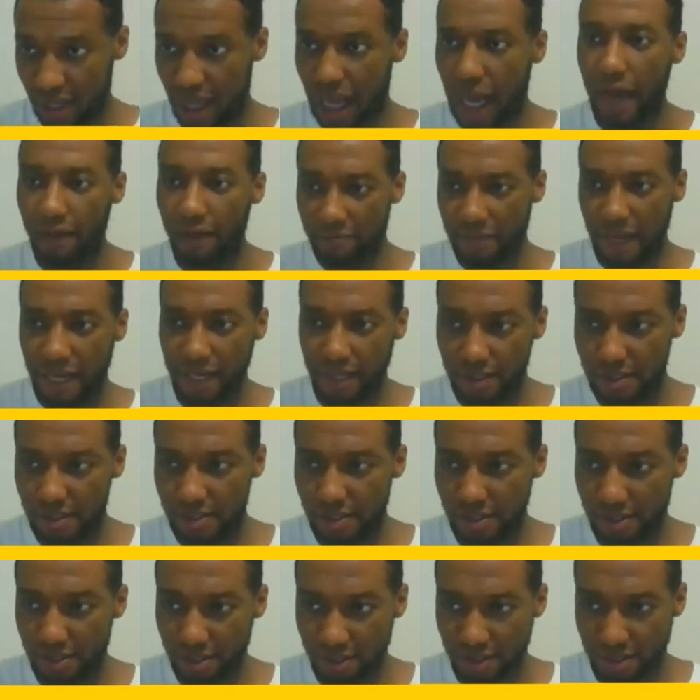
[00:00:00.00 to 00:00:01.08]
I have
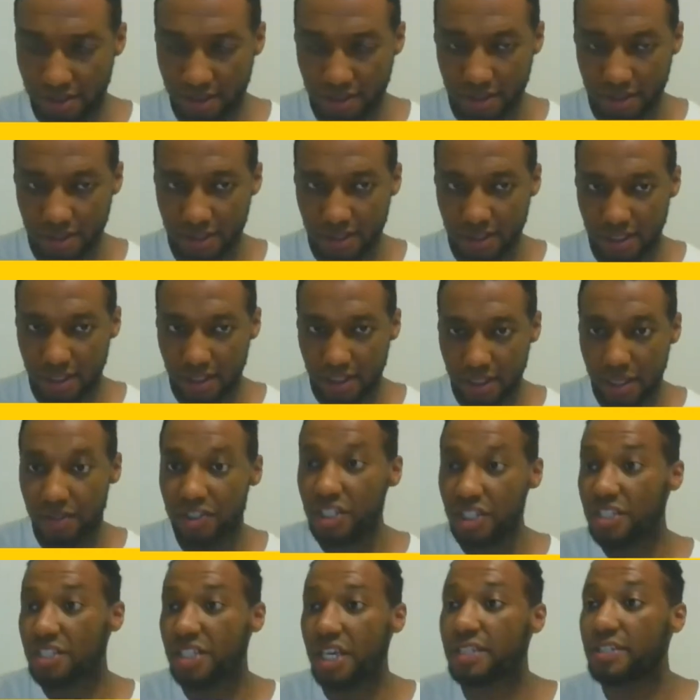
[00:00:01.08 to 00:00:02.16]
manners. If
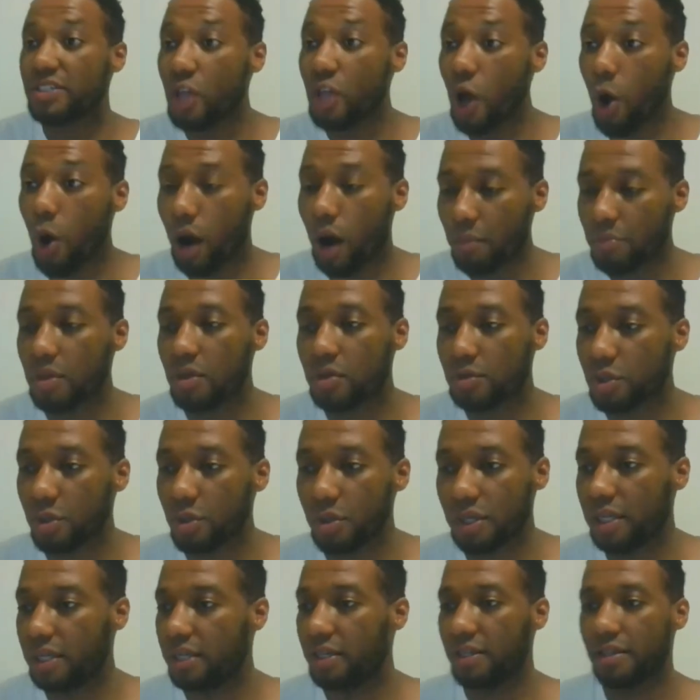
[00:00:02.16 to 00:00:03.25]
she says, no, I'm not
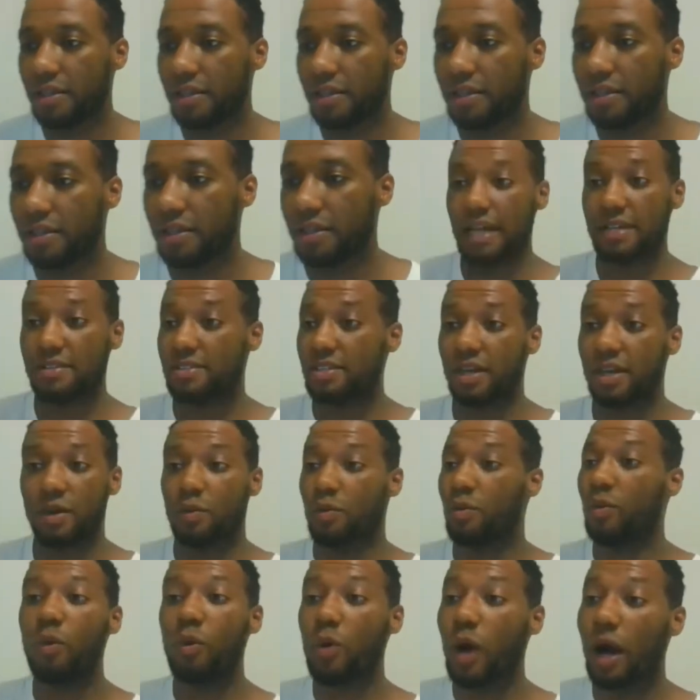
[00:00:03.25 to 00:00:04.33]
doing it, that's
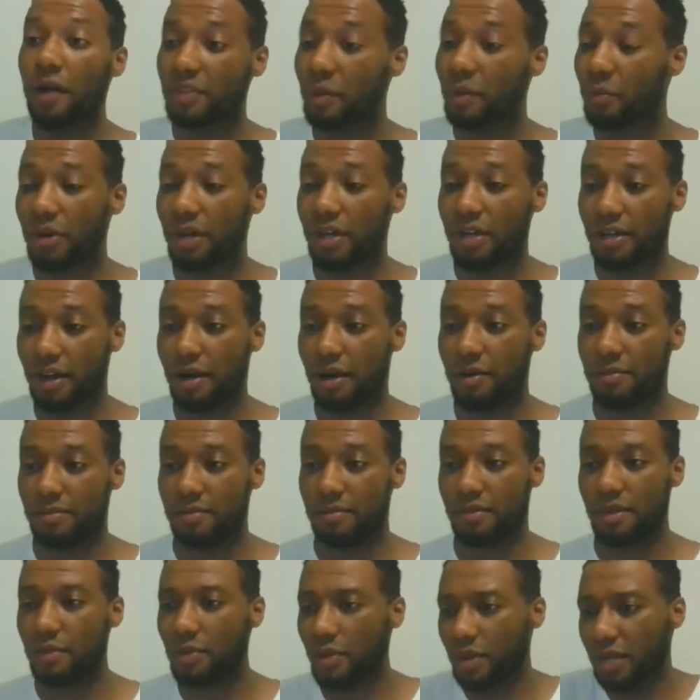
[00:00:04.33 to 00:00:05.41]
it. We'll have to break up.
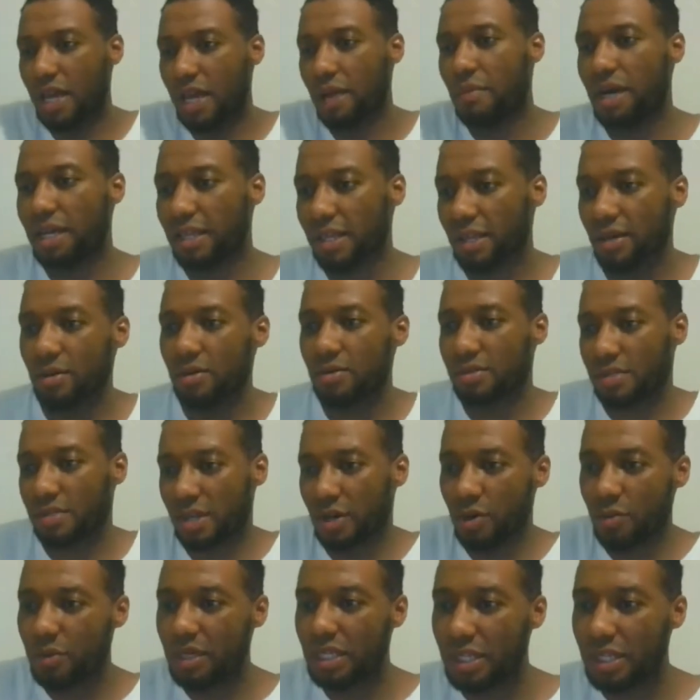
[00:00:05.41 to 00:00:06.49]
I'm not letting my girl
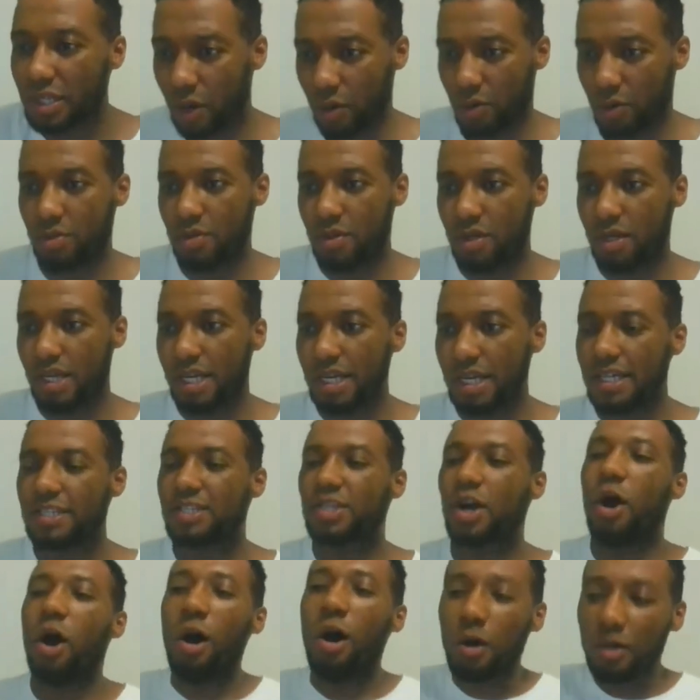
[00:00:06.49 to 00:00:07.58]
tell me no.
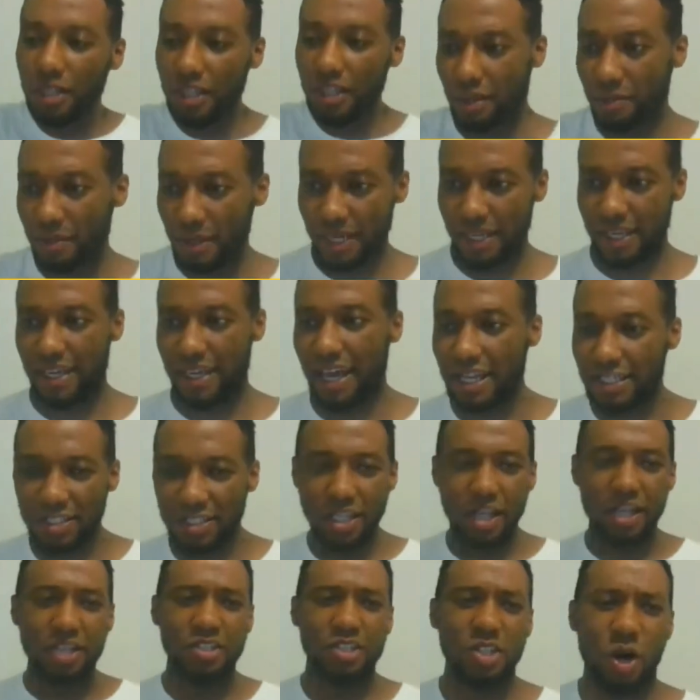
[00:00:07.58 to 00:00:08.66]
So hold on a minute. And
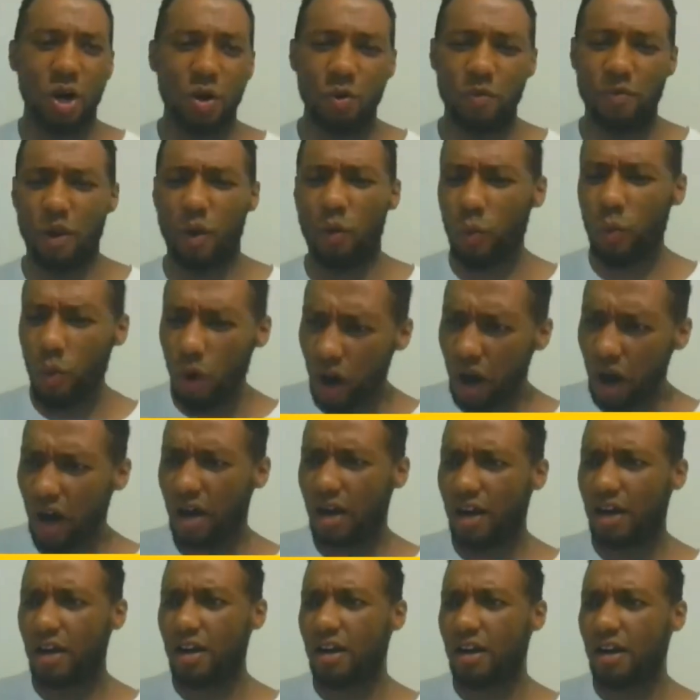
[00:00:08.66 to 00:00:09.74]
certain you lot will be like,
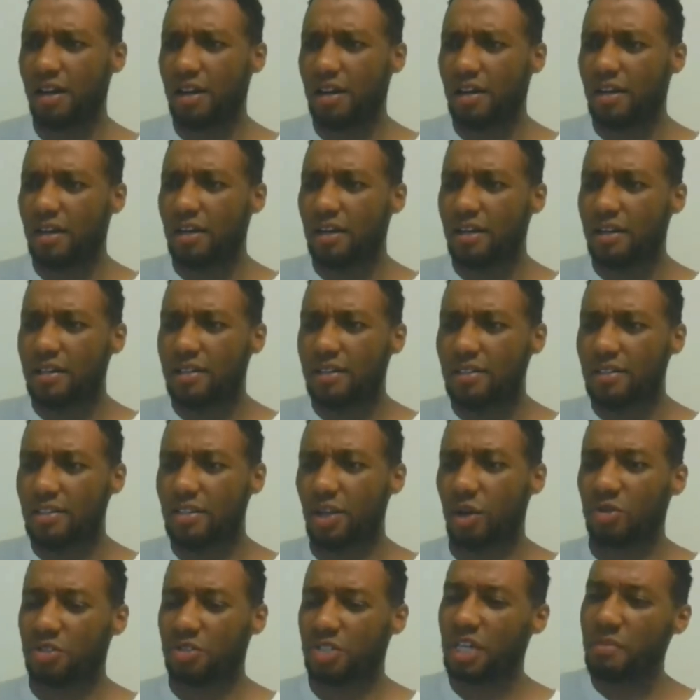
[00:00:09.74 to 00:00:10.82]
what?
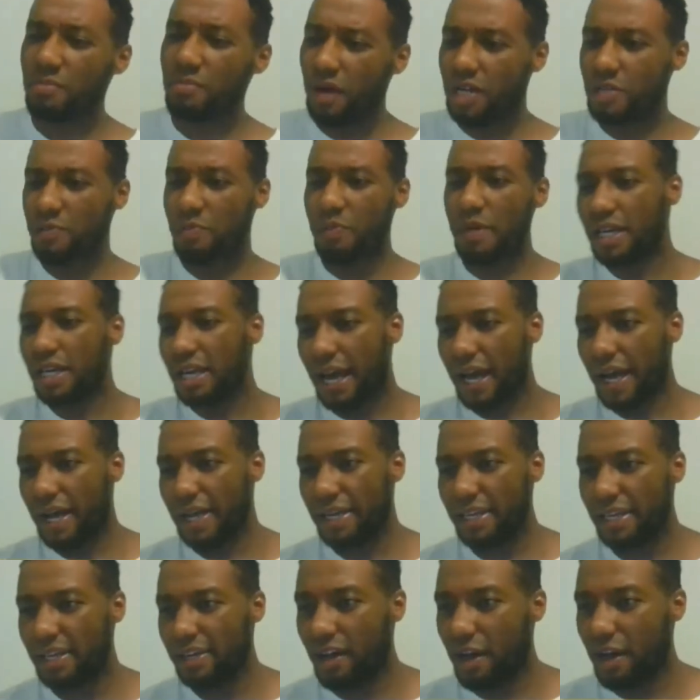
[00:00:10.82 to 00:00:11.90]
So she must be
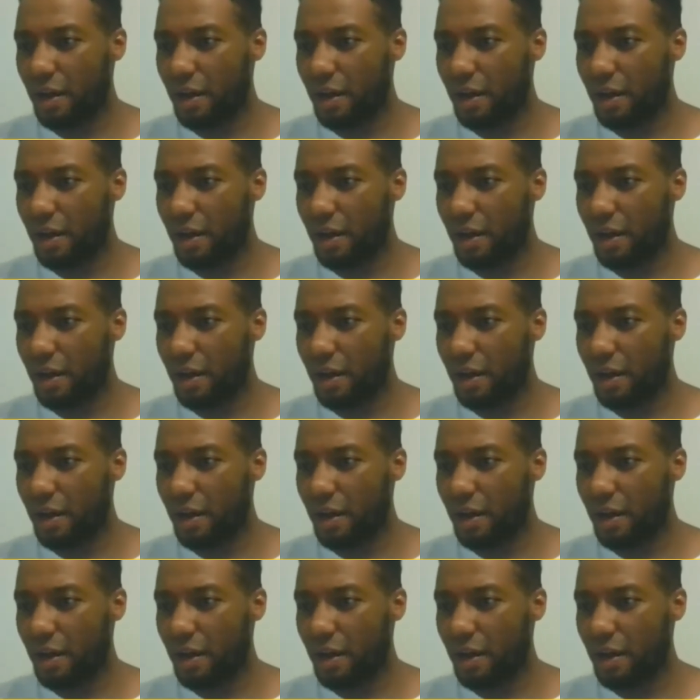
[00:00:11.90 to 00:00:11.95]
lying in